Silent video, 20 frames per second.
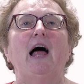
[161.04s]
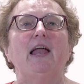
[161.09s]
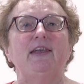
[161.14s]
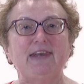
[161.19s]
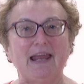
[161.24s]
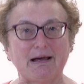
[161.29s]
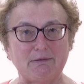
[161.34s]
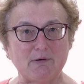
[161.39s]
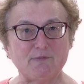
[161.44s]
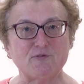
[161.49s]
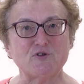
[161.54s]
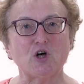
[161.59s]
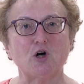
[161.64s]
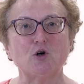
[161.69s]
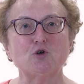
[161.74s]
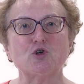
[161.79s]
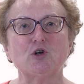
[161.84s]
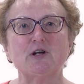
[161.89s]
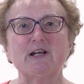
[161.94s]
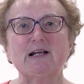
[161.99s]
Now I've
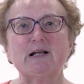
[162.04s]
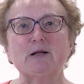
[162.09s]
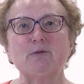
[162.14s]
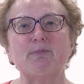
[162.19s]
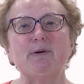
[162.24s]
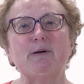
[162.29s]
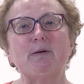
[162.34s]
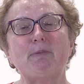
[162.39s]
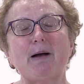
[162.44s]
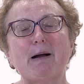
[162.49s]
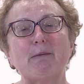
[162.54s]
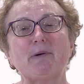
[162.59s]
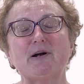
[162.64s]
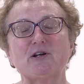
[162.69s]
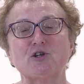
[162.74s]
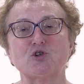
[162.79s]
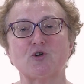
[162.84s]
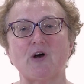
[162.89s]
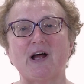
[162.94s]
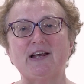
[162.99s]
told you a little bit about my
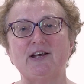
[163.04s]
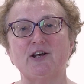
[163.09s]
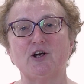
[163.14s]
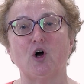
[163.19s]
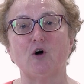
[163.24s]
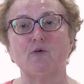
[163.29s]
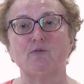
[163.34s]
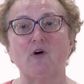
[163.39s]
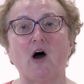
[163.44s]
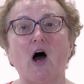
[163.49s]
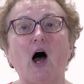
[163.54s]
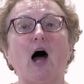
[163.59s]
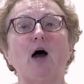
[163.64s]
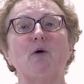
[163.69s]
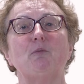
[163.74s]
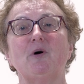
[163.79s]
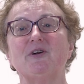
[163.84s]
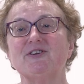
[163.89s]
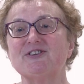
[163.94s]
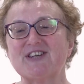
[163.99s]
training offer, I
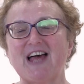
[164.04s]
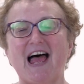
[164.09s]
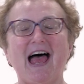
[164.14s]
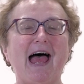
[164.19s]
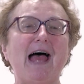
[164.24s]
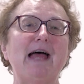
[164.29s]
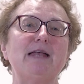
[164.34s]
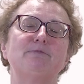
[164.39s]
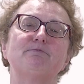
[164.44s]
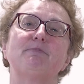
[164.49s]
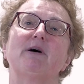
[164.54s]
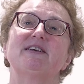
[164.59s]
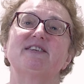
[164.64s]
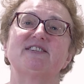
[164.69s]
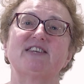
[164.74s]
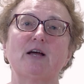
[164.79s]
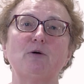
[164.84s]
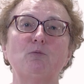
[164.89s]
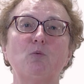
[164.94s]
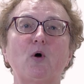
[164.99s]
want to end by
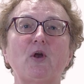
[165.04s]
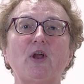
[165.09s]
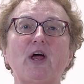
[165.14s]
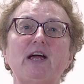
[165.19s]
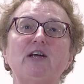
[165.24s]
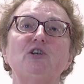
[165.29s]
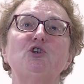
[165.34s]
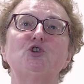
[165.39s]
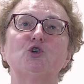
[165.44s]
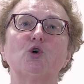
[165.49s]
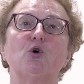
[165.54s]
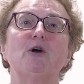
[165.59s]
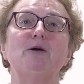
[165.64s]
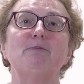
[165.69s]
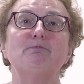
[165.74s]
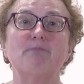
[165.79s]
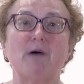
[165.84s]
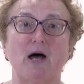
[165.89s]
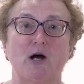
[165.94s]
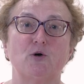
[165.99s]
saying what I enjoy
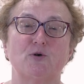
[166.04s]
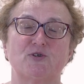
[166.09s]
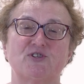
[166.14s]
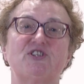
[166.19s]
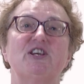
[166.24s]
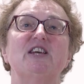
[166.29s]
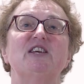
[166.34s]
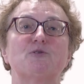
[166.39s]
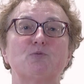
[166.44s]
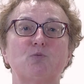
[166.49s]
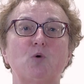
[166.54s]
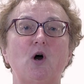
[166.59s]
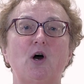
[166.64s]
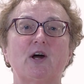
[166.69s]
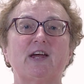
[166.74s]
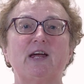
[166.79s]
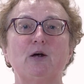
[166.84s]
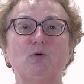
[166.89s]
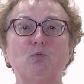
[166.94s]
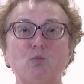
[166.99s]
most is
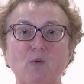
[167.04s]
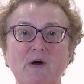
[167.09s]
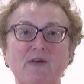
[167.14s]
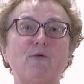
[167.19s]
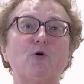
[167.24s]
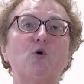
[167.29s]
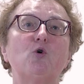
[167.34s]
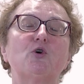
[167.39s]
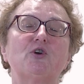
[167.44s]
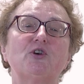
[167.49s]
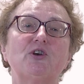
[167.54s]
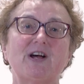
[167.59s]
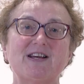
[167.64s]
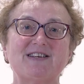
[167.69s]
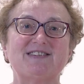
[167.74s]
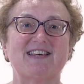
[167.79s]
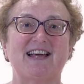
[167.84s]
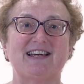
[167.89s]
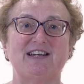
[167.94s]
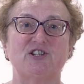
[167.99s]
working with
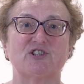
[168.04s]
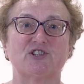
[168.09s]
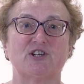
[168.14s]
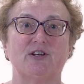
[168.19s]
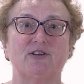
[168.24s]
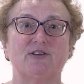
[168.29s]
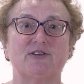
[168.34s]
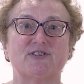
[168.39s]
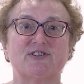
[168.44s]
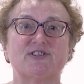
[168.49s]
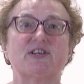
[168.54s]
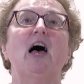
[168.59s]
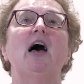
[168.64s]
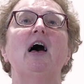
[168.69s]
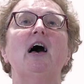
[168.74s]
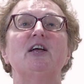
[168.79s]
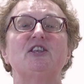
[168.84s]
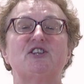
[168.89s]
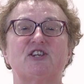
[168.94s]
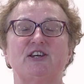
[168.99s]
organisations
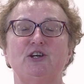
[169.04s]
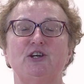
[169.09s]
to